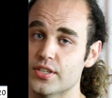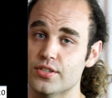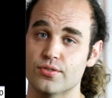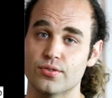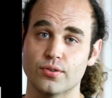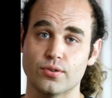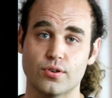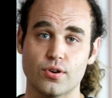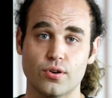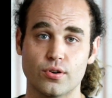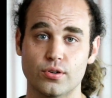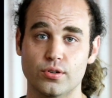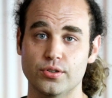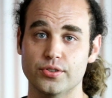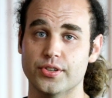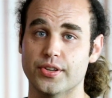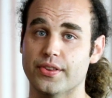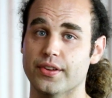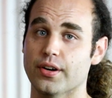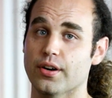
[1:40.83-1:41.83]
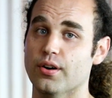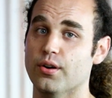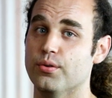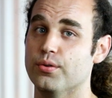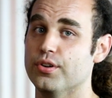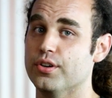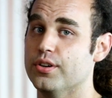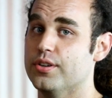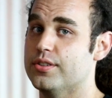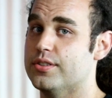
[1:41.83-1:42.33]
digital gold and their
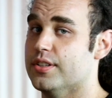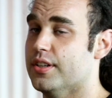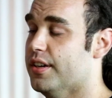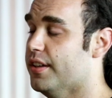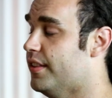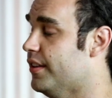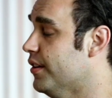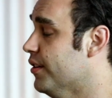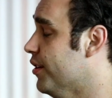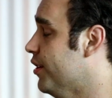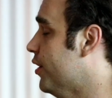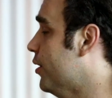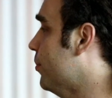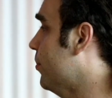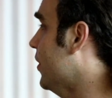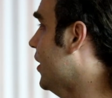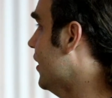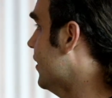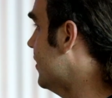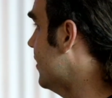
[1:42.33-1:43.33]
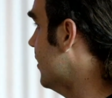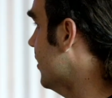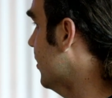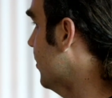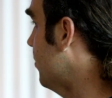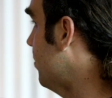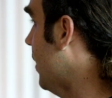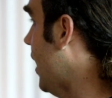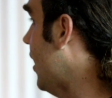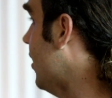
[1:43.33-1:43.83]
owners. In Ethereum, it's the
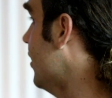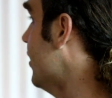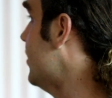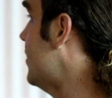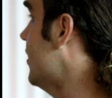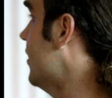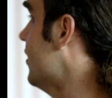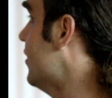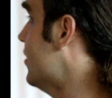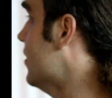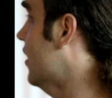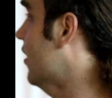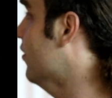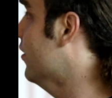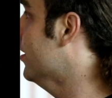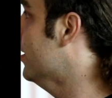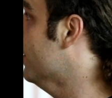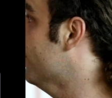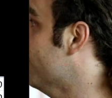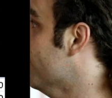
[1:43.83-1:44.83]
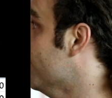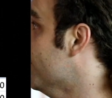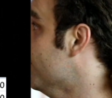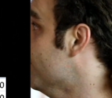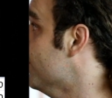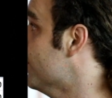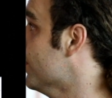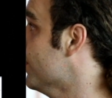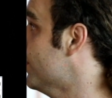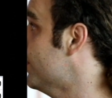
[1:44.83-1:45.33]
balances of the different
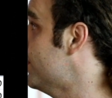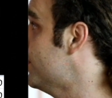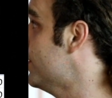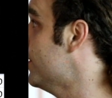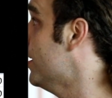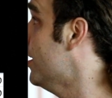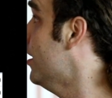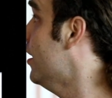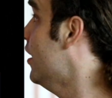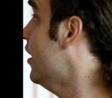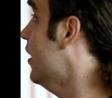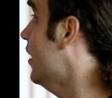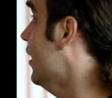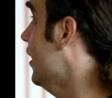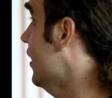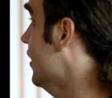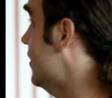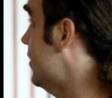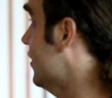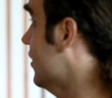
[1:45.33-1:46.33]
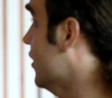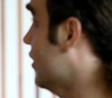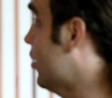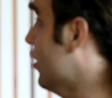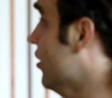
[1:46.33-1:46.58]
users. It's a